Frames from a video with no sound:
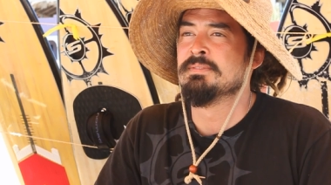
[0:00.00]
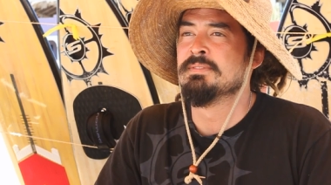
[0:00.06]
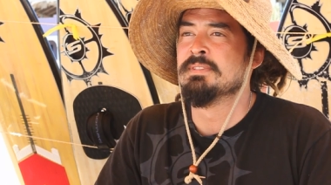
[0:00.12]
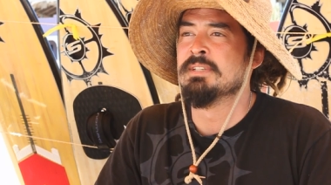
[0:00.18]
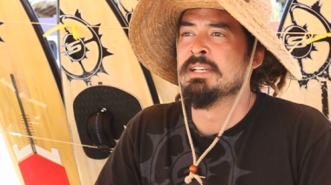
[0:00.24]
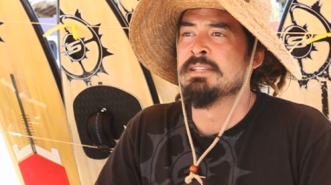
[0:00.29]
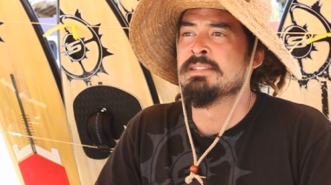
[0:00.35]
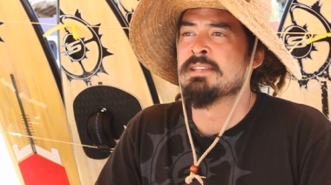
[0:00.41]

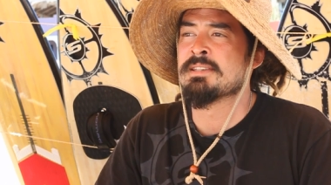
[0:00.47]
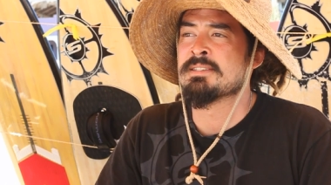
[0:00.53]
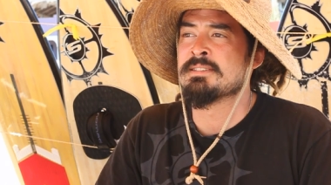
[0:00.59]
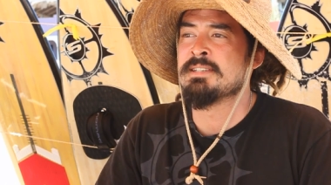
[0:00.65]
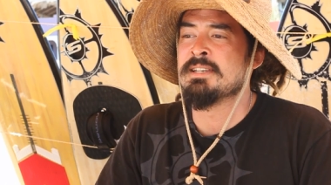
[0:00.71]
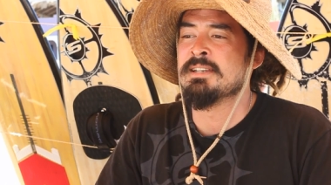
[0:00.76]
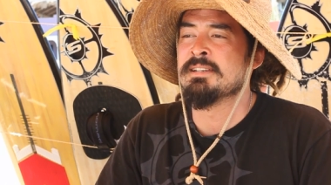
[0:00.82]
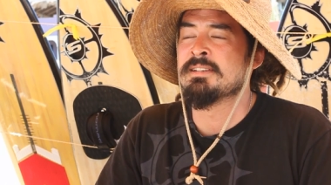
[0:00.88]
it
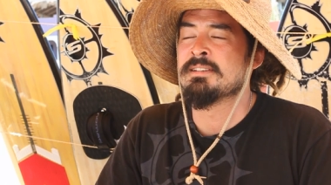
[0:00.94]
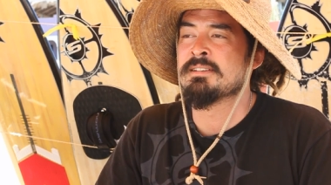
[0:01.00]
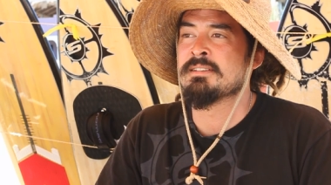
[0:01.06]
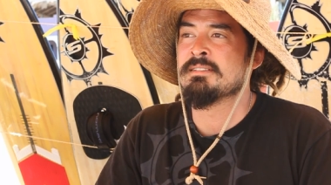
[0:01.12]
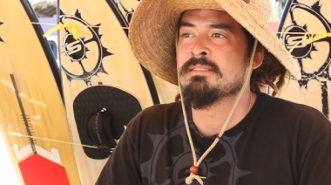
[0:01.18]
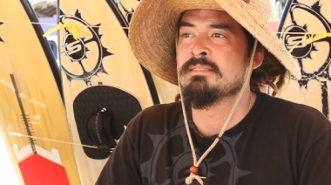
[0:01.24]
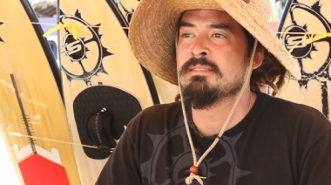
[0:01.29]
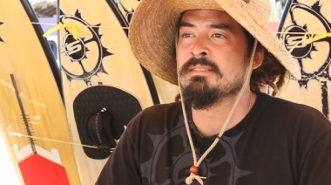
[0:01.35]
doesn't take
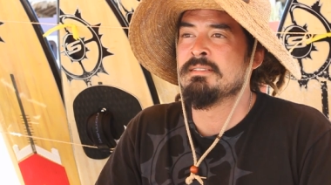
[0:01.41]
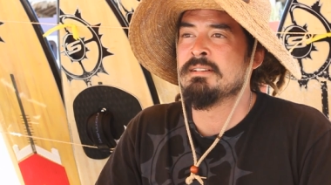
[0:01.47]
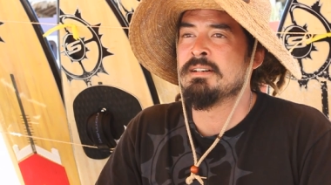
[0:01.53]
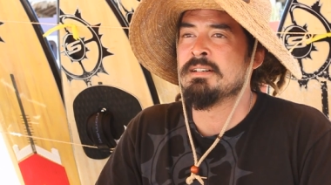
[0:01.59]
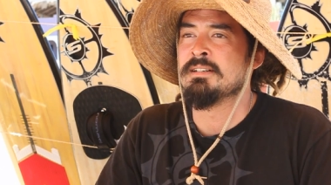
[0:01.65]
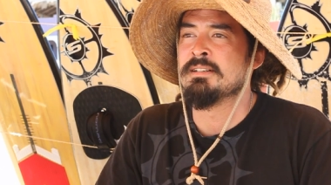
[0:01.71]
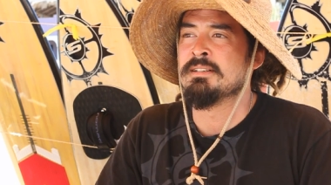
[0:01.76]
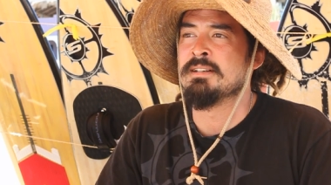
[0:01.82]

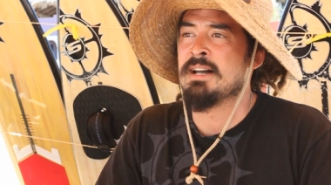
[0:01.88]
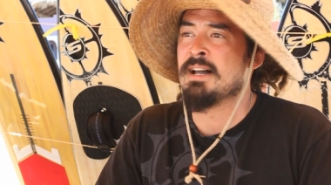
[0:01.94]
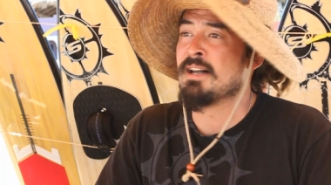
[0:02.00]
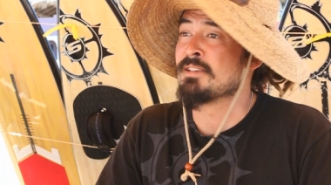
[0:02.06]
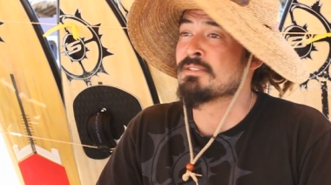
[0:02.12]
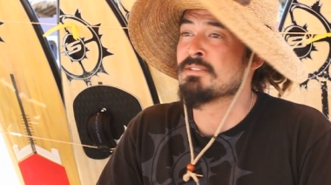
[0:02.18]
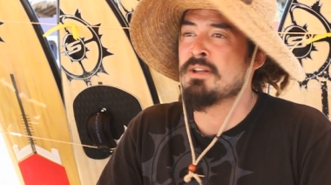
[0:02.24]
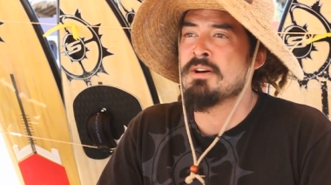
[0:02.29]

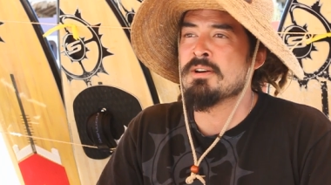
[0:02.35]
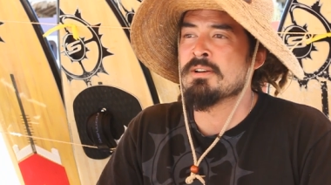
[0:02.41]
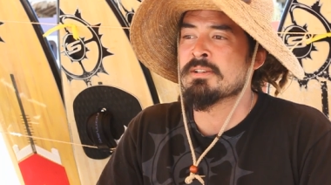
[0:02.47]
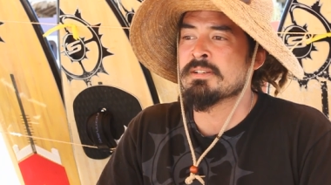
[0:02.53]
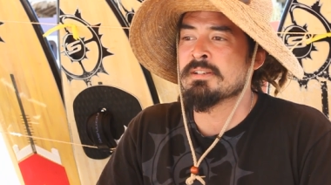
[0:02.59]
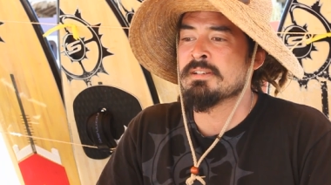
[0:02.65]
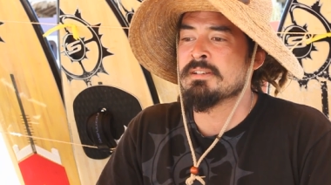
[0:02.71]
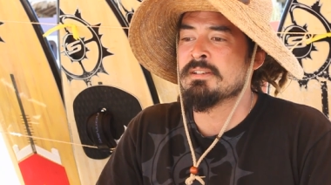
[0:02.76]
as
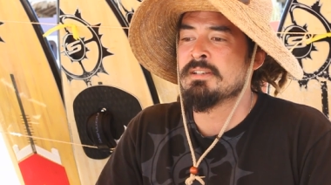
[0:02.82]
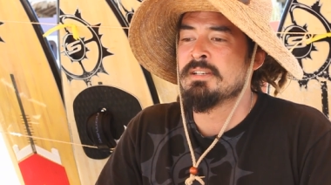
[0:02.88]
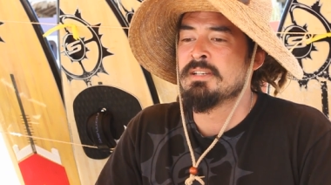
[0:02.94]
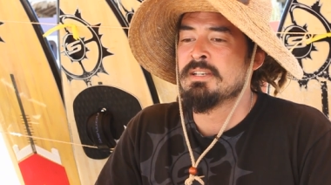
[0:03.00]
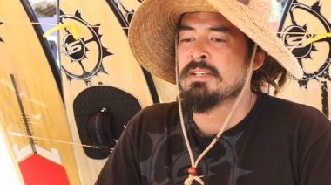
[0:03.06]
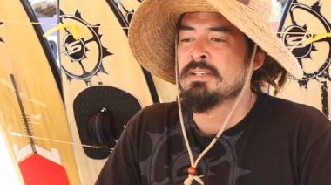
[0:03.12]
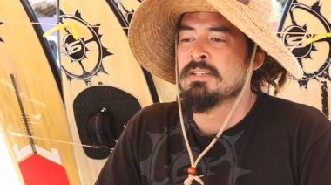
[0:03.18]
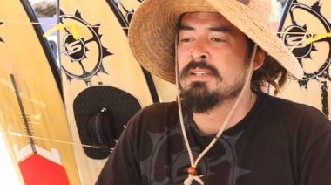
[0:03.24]
long.
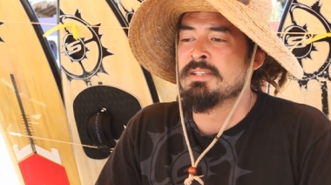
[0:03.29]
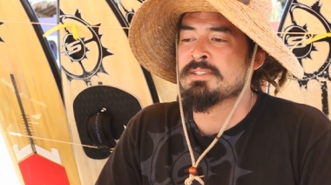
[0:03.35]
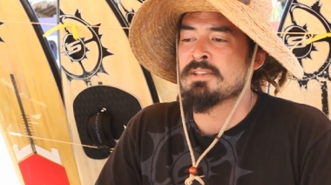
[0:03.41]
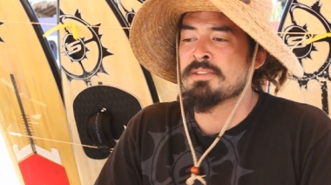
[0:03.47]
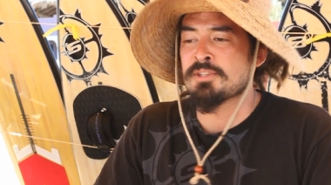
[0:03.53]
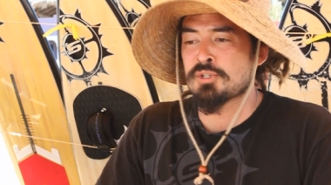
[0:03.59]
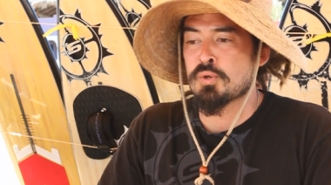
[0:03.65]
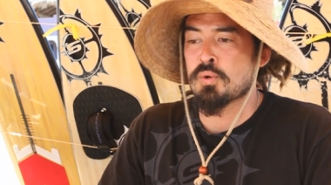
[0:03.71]
It's
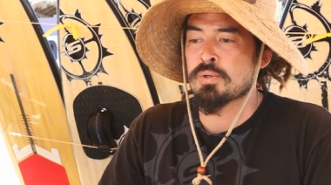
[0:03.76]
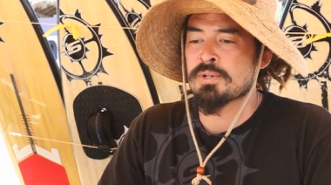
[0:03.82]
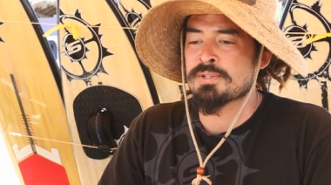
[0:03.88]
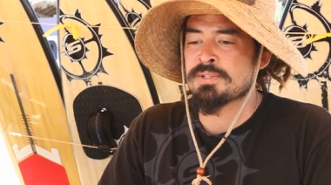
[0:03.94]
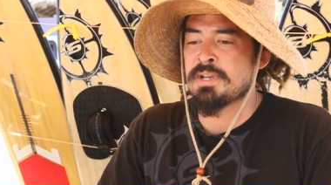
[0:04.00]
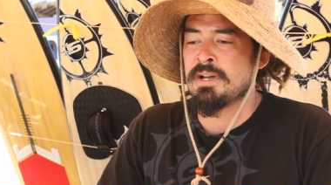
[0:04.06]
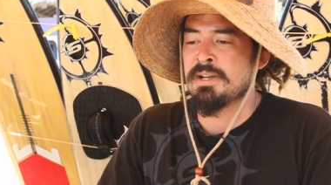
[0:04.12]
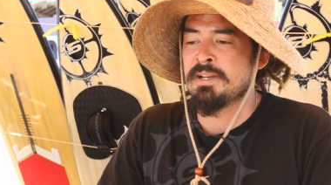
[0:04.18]
on the shorter
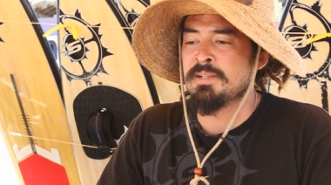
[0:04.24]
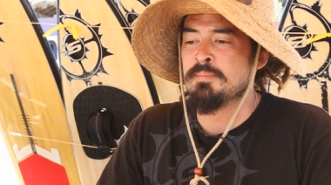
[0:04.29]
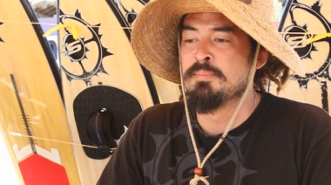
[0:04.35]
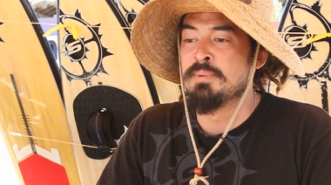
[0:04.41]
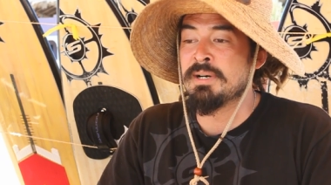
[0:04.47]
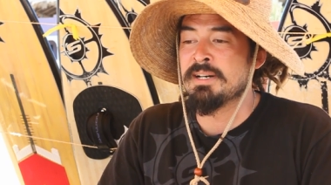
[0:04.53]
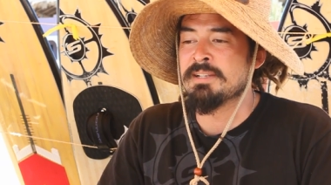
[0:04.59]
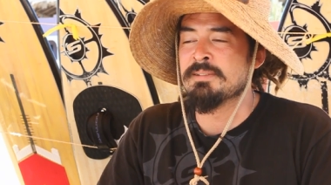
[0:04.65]
side,
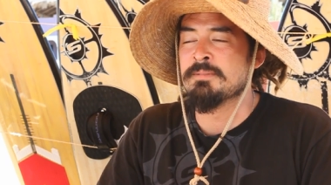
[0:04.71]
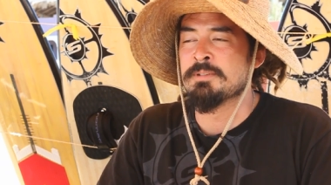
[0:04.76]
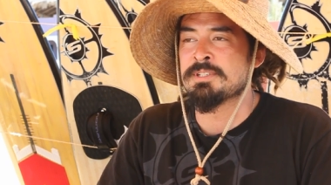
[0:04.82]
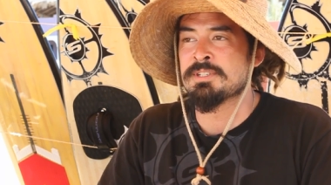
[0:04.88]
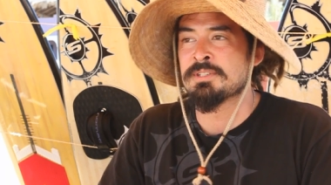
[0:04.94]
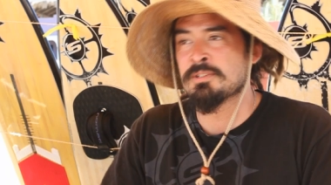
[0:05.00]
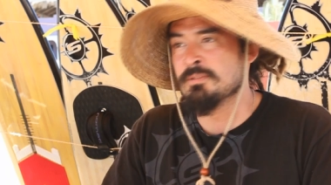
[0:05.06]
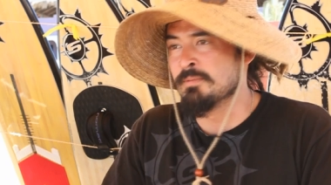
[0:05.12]
but
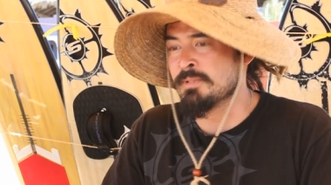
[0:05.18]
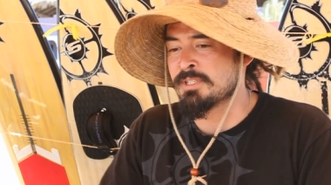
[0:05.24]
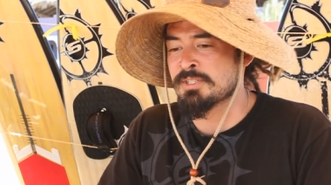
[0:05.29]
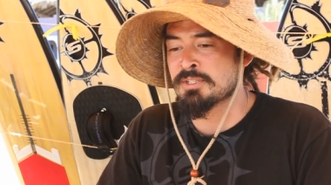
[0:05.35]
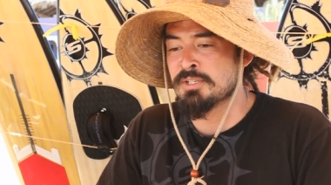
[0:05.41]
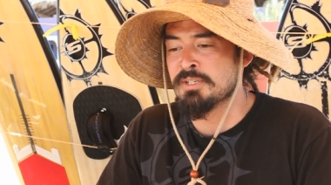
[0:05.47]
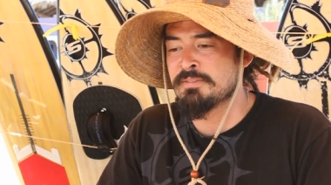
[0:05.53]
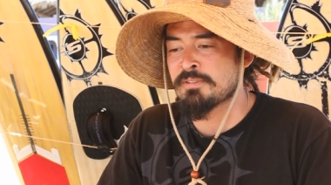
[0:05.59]
which
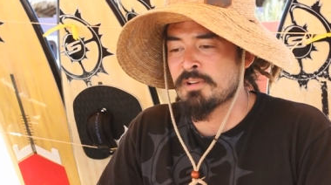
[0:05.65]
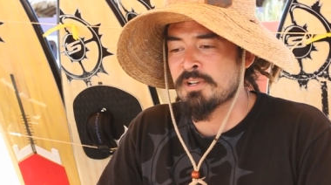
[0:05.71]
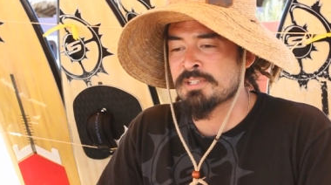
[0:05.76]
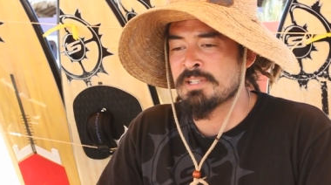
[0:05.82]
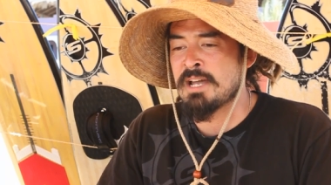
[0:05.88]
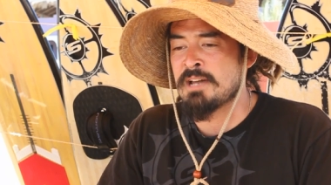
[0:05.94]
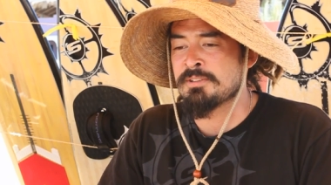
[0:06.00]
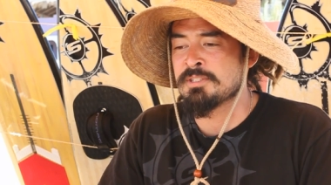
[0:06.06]
is good for
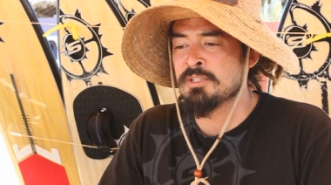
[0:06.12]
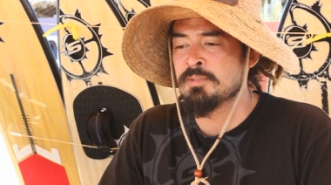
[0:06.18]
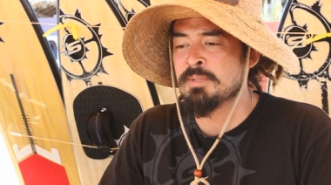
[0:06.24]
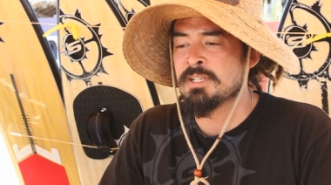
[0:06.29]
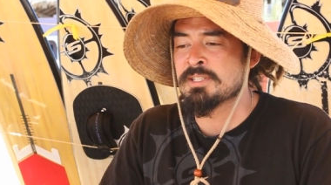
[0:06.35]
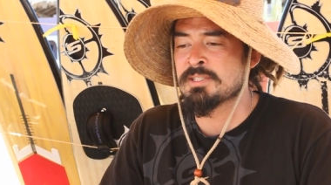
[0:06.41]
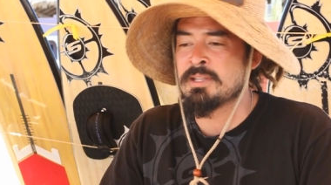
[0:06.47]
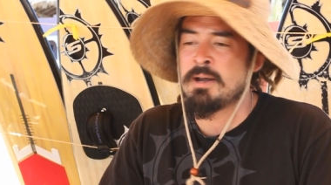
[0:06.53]
us now too,
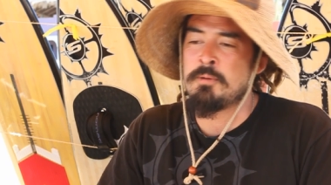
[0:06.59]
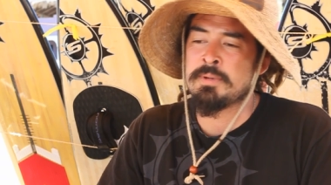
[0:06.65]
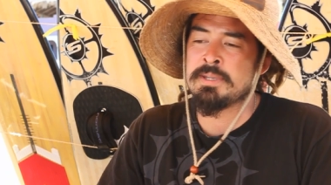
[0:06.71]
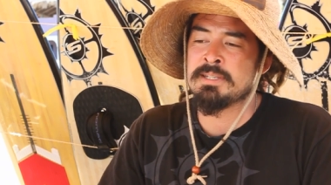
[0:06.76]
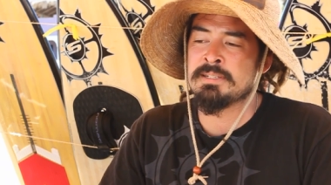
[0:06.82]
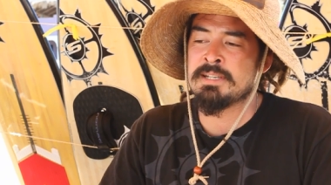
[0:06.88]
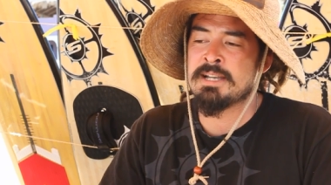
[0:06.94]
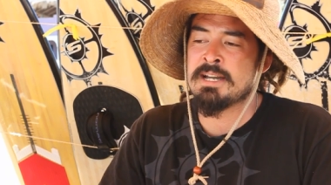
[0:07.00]
because now
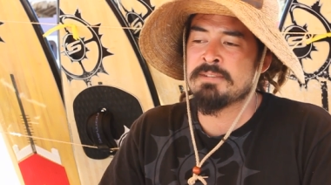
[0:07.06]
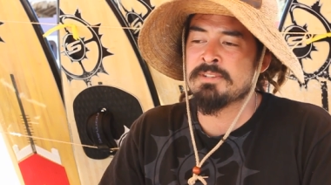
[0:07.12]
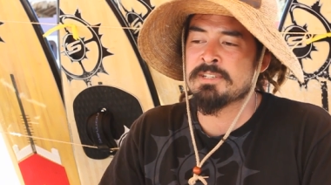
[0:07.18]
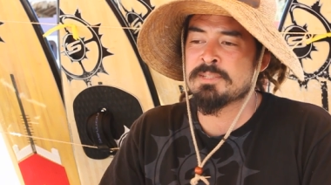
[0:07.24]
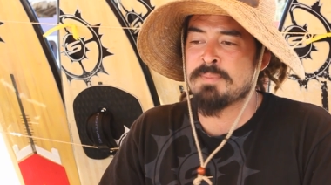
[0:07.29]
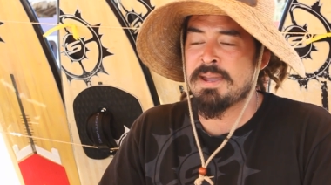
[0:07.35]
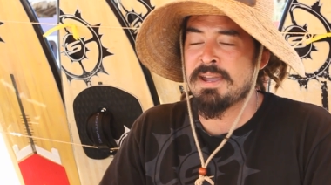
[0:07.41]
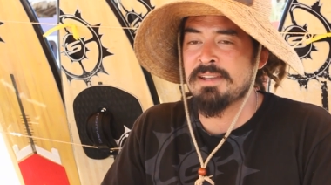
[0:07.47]
we can kind of
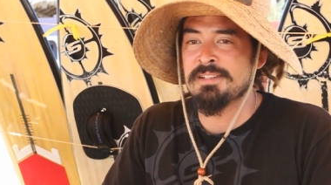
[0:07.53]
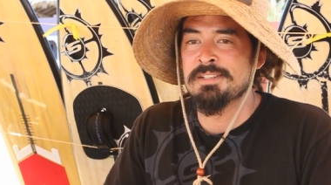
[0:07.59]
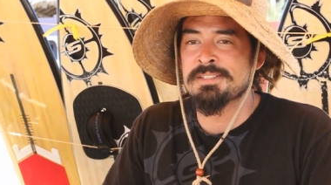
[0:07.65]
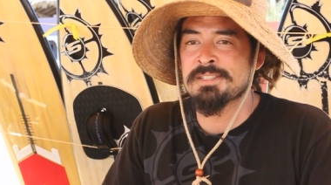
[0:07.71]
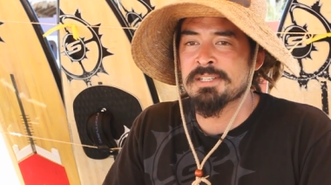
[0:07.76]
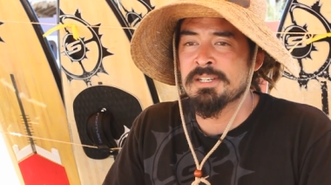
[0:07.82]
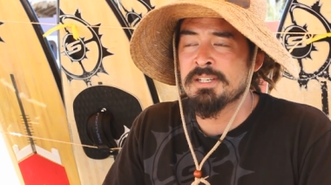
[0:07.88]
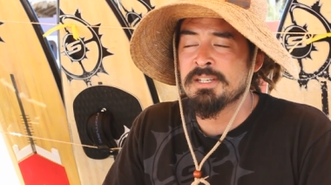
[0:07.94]
expand
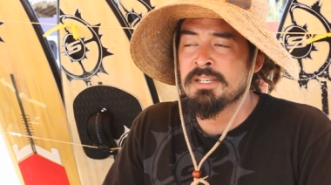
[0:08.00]
into